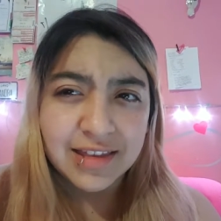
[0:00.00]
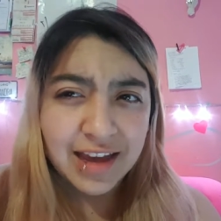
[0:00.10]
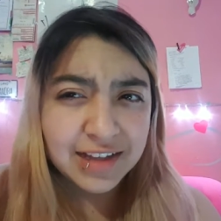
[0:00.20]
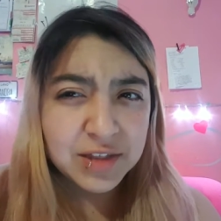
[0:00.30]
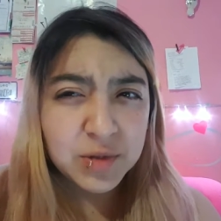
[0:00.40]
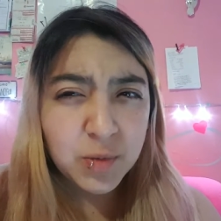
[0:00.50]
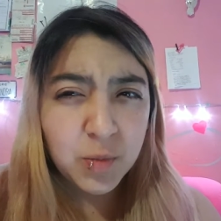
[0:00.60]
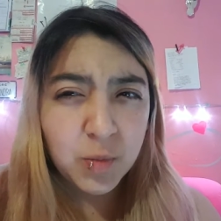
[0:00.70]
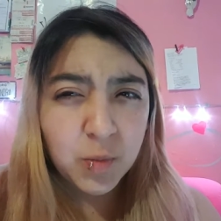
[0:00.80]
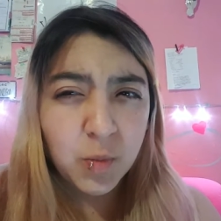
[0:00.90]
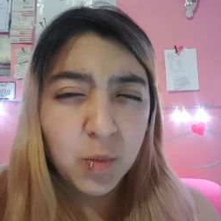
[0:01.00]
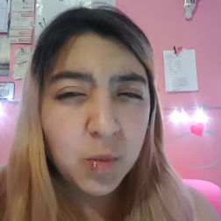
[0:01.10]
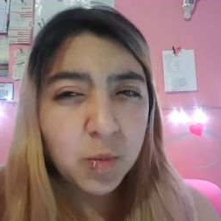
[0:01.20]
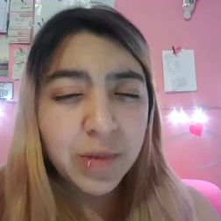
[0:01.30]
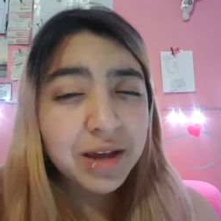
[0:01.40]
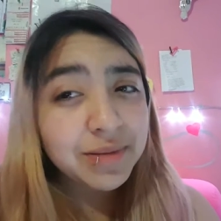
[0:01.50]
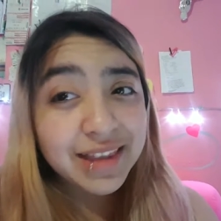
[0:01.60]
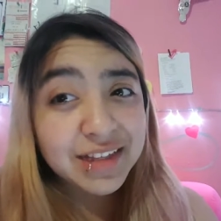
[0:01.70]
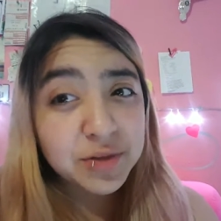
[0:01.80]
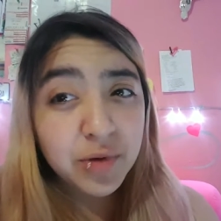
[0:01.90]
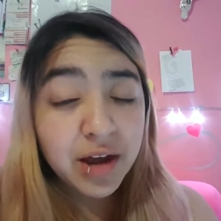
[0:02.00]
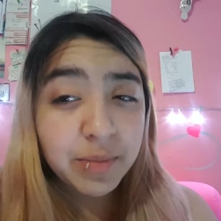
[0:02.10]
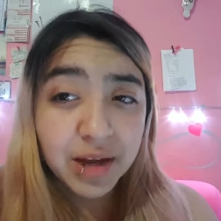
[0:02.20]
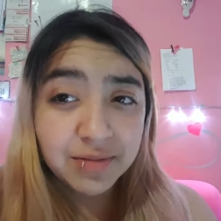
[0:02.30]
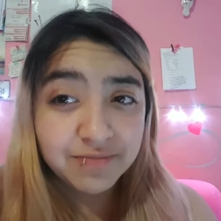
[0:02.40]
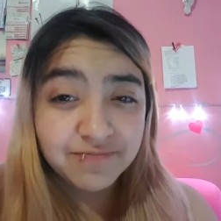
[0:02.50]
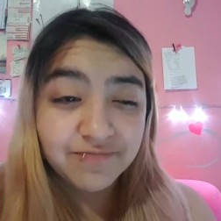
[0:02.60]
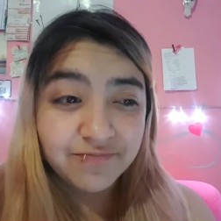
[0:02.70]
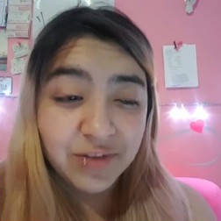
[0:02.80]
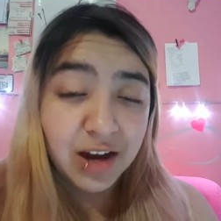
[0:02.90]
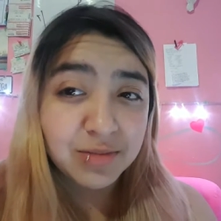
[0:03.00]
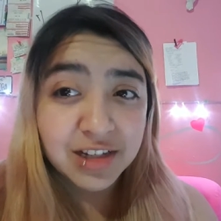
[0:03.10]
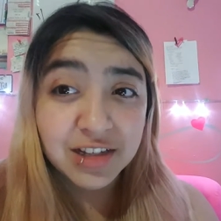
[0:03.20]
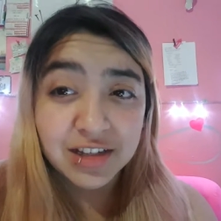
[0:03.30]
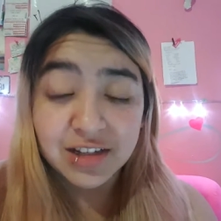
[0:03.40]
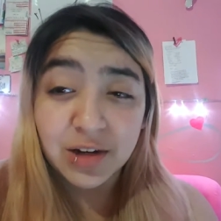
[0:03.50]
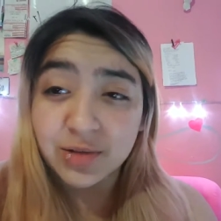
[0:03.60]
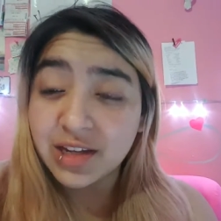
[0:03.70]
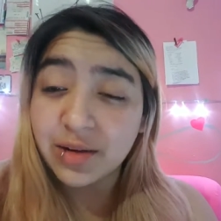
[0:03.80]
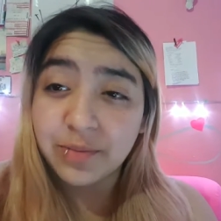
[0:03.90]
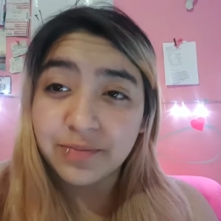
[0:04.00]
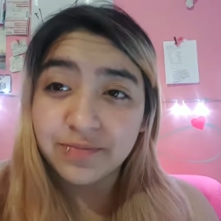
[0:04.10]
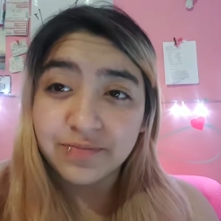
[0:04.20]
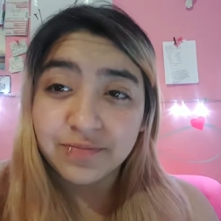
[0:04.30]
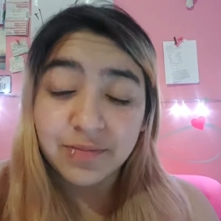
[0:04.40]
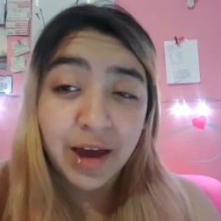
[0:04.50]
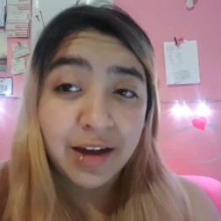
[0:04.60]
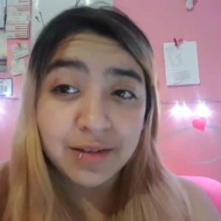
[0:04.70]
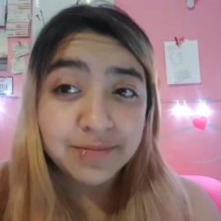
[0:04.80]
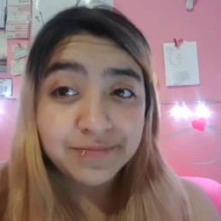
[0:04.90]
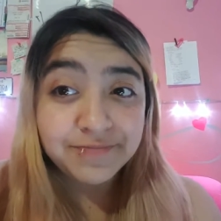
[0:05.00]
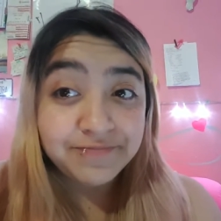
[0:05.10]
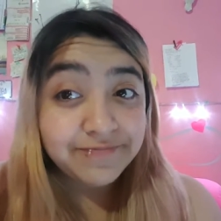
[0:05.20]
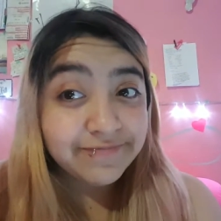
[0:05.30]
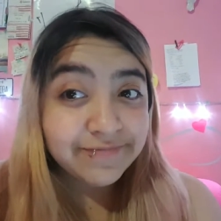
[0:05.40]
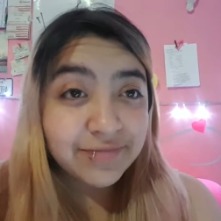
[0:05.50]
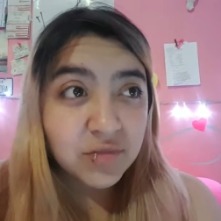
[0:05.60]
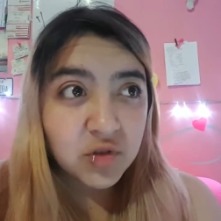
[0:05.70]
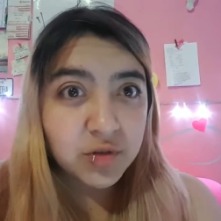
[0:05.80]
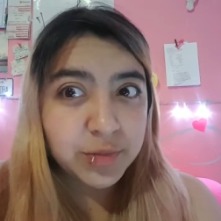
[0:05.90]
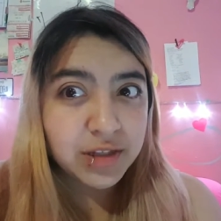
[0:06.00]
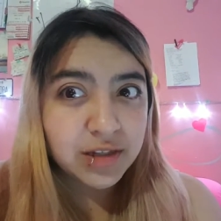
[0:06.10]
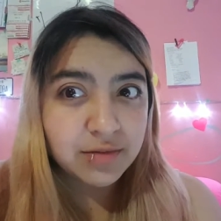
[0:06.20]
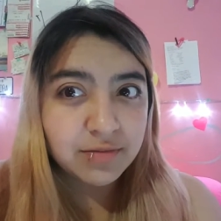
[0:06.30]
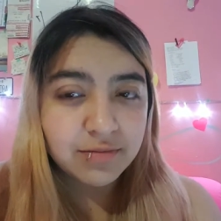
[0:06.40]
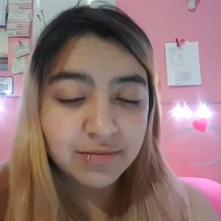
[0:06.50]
that's maybe that's why my family doesn't know that I'm bi oopsie